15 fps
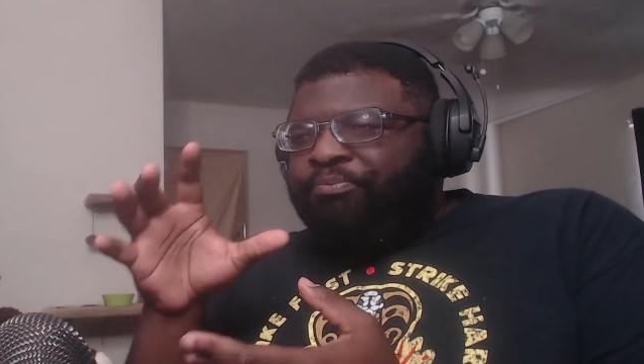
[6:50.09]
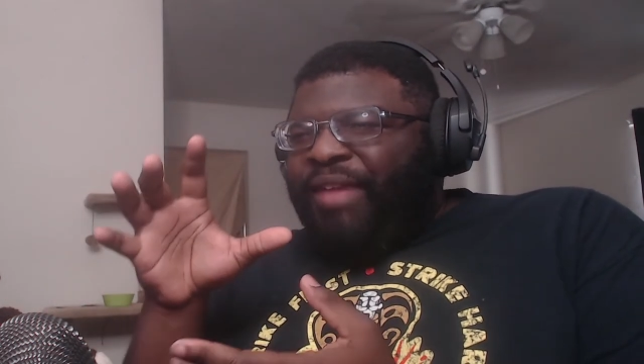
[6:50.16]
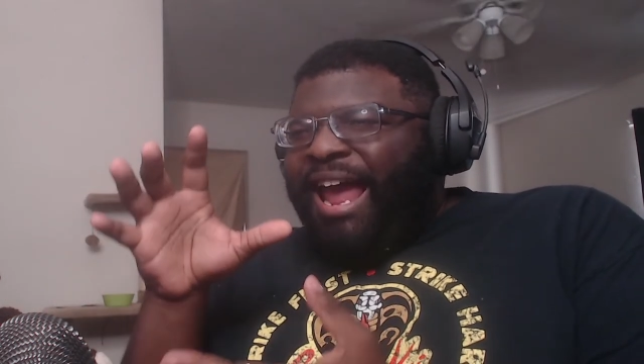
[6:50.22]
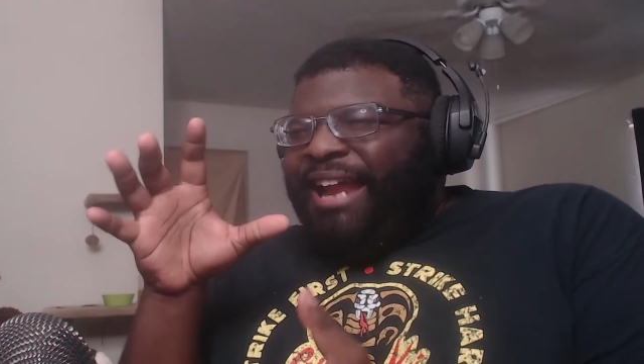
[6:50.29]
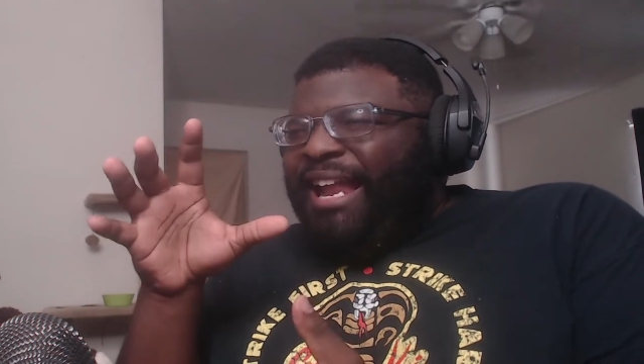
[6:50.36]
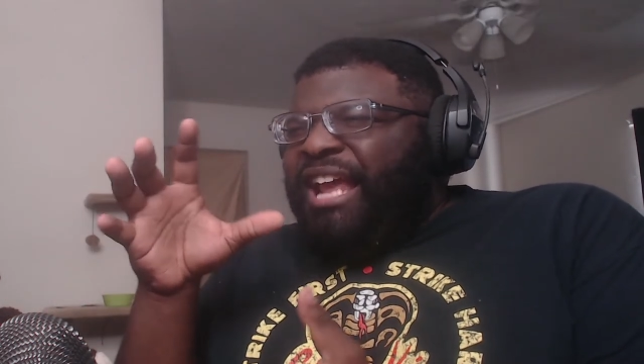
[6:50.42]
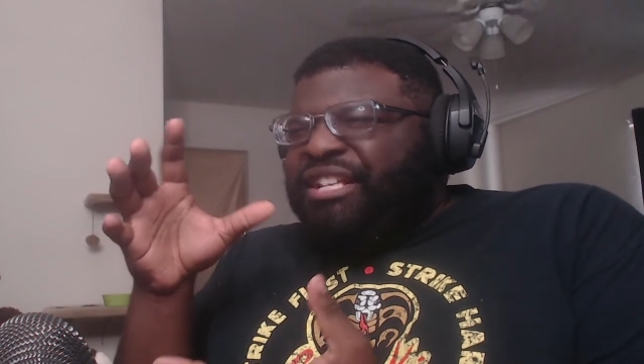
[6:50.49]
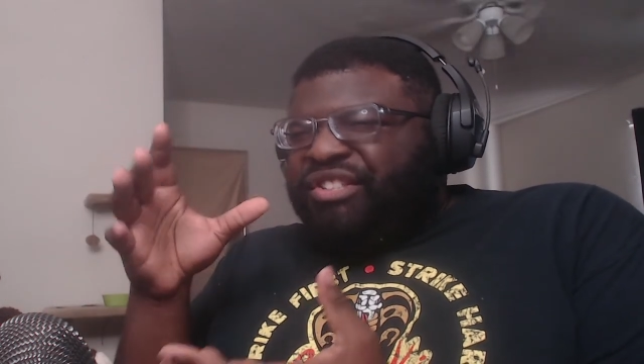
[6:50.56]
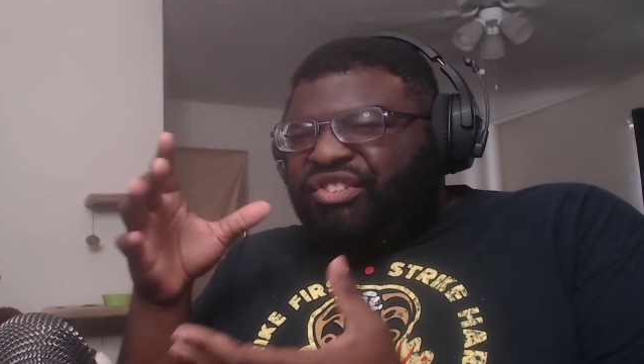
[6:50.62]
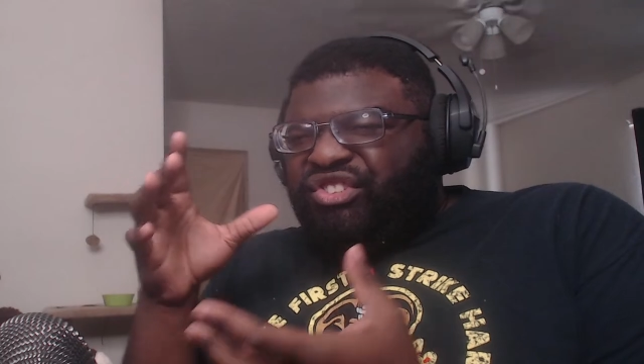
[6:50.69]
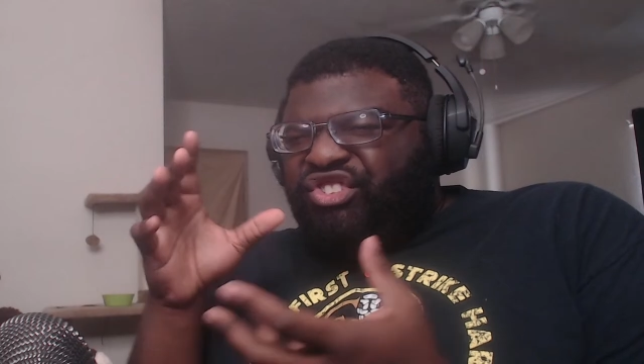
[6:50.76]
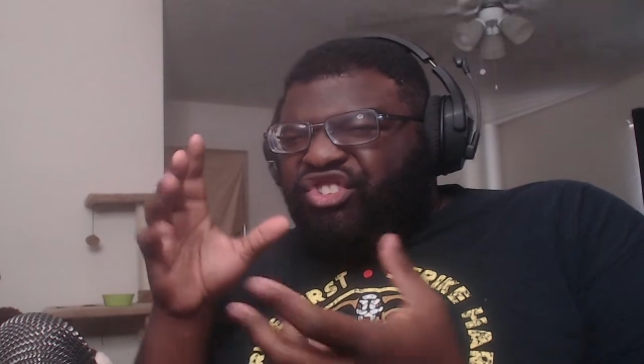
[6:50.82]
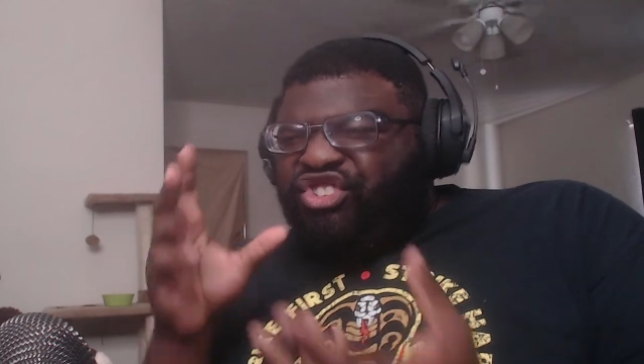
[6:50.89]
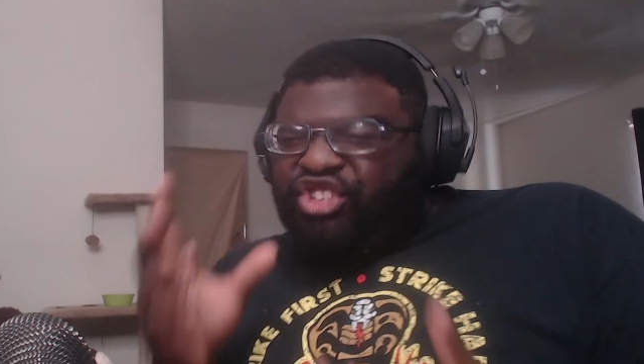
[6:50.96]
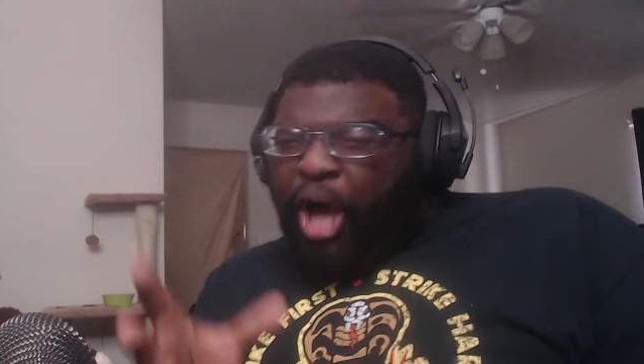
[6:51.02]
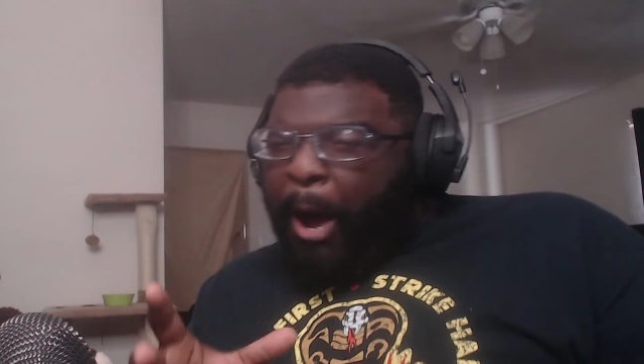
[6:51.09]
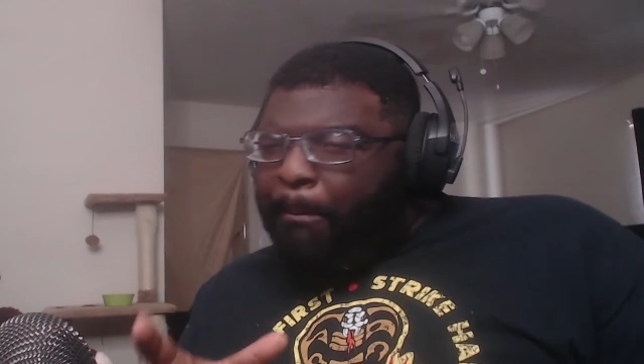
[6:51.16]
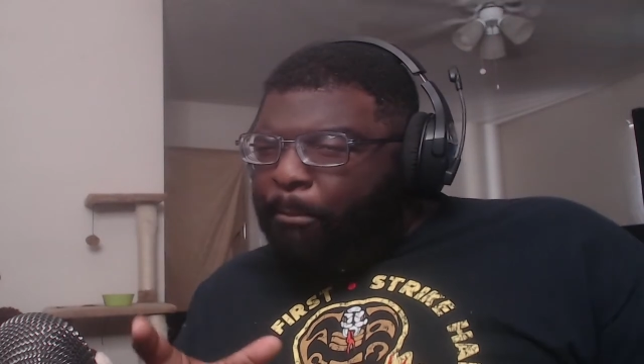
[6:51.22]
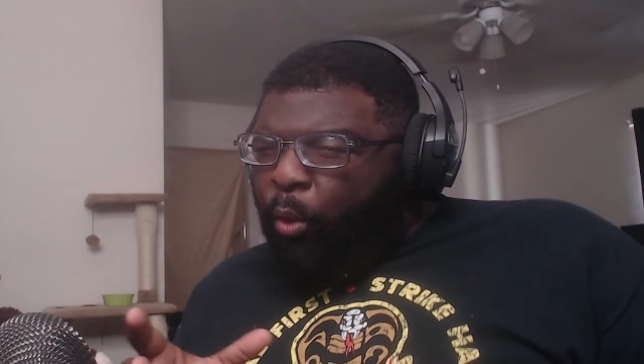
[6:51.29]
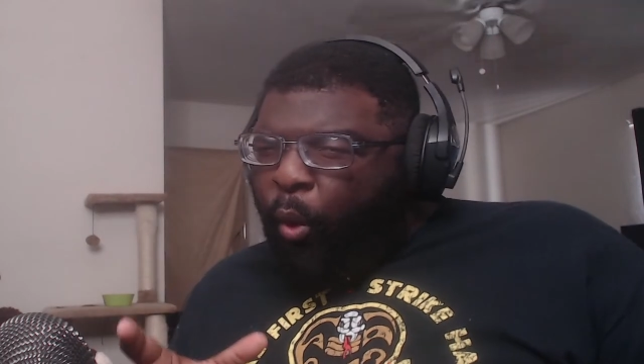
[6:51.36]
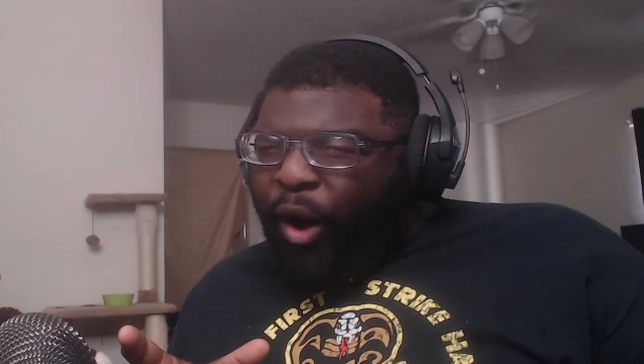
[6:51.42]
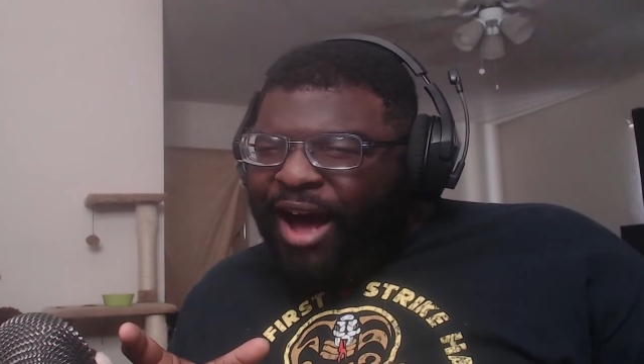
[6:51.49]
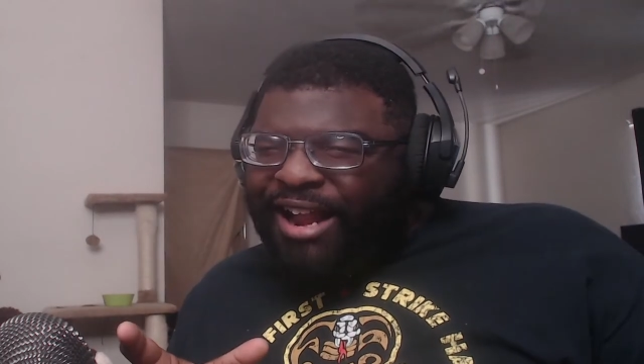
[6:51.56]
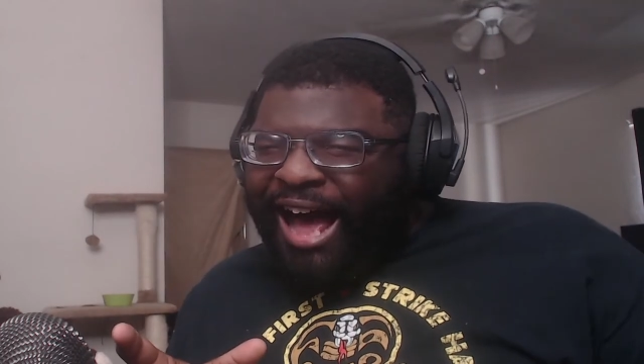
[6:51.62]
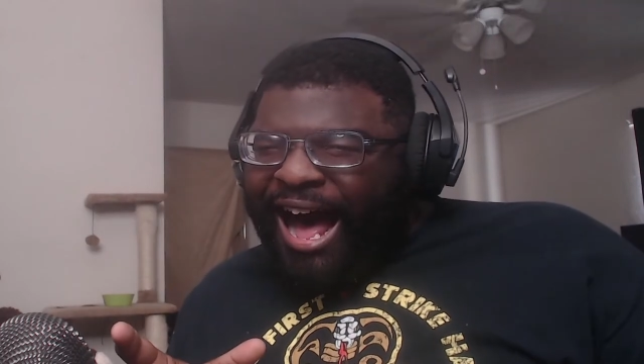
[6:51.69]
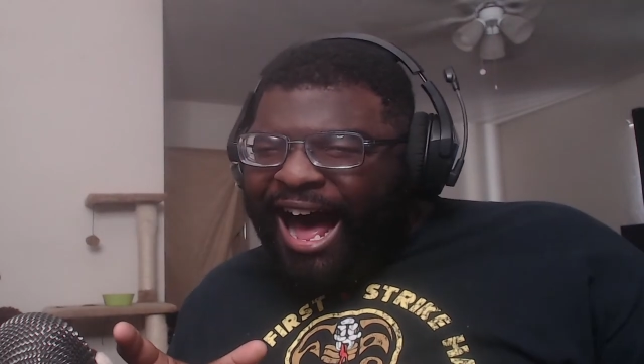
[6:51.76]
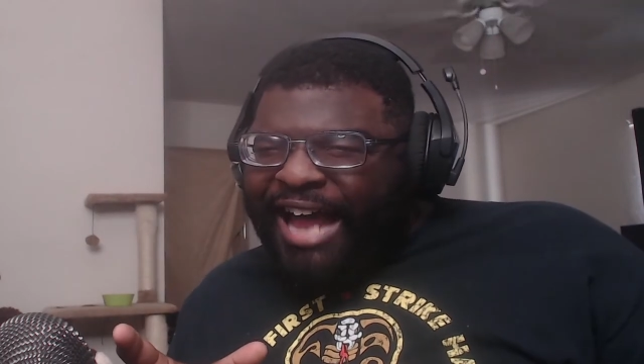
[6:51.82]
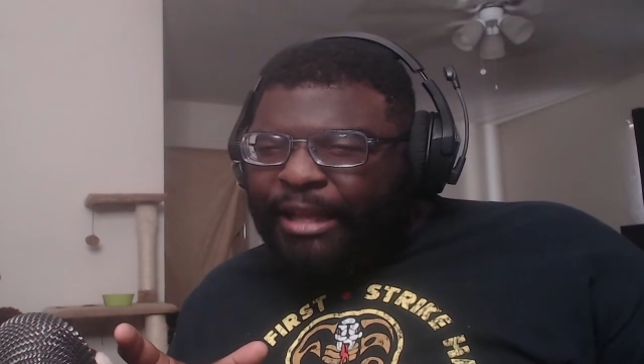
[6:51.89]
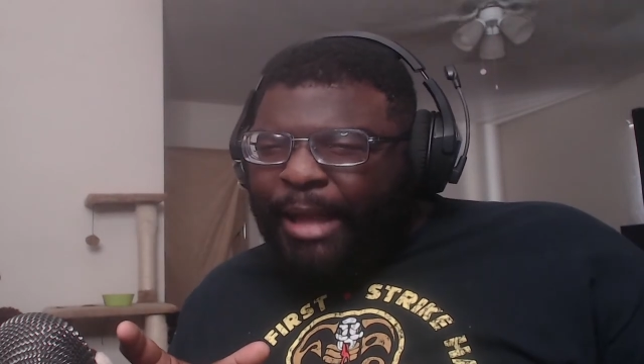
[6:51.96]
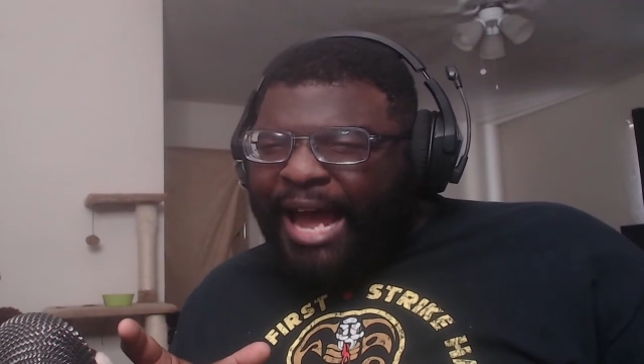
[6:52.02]
and it somewhat
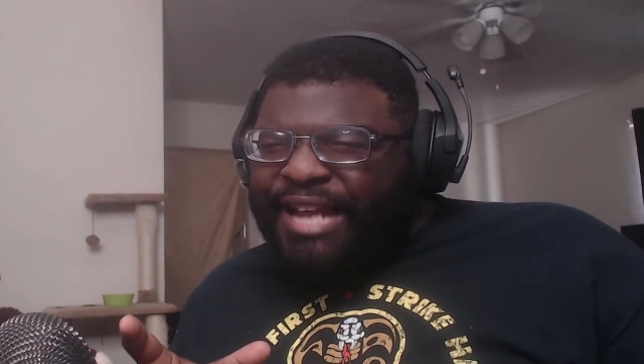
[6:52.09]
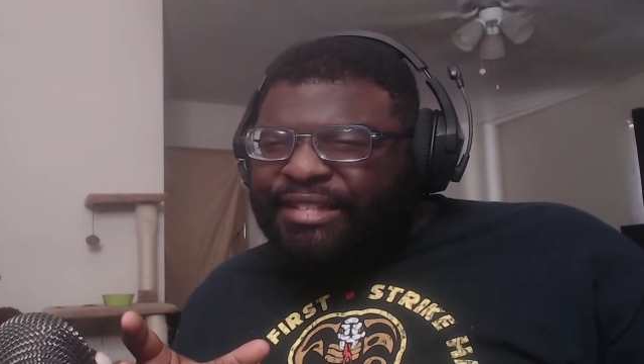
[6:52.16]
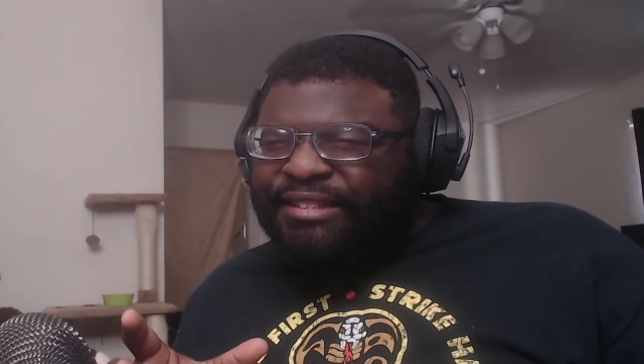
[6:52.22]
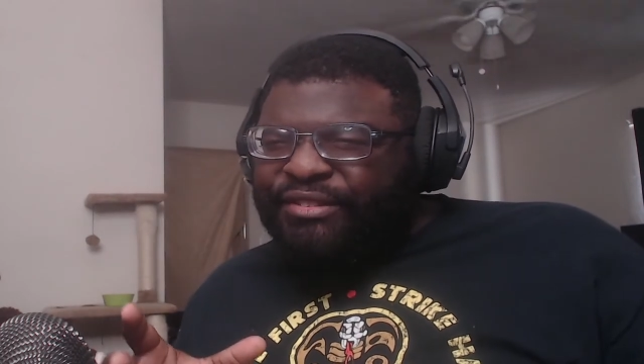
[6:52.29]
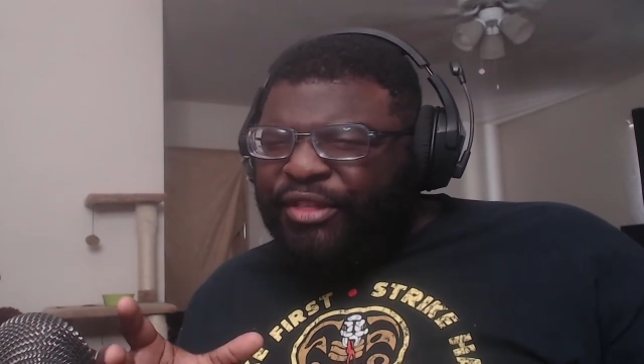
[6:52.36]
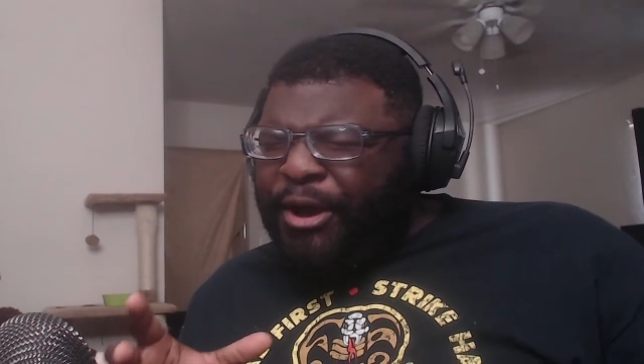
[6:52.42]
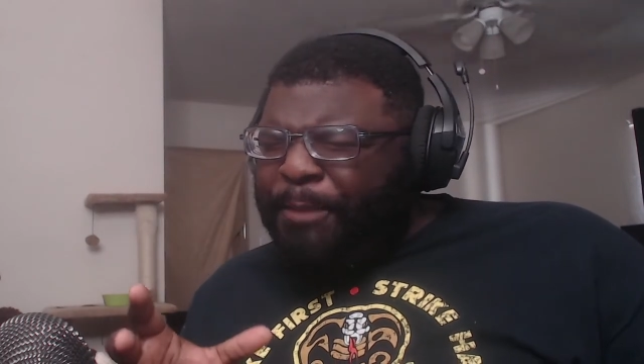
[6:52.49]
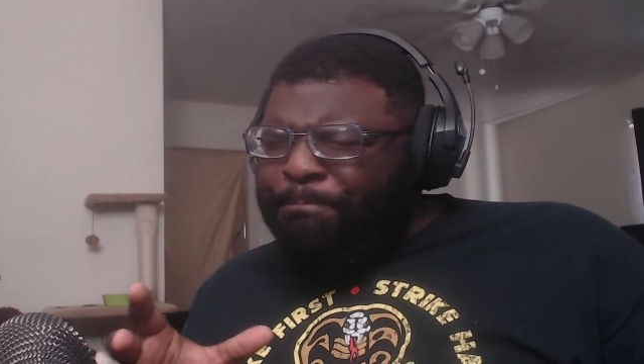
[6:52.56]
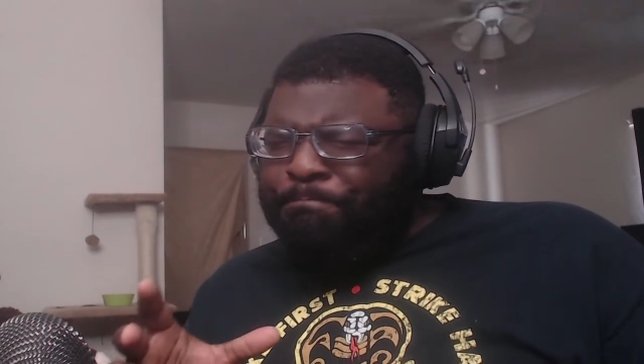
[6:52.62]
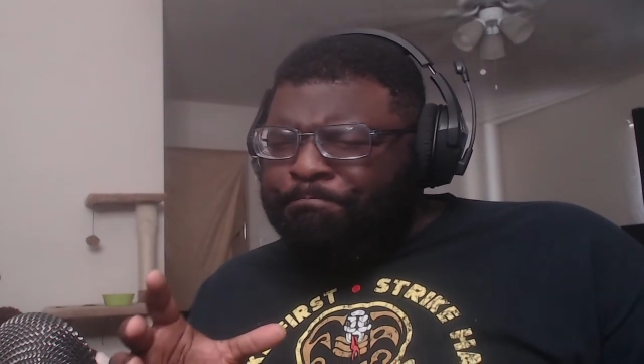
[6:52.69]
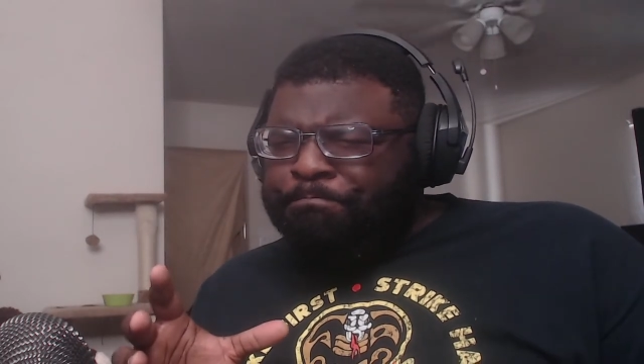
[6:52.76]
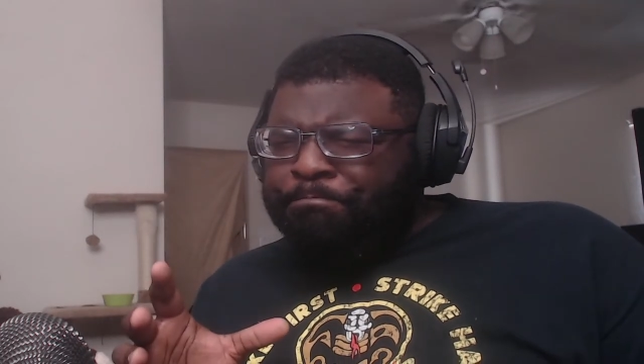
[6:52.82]
highlights them,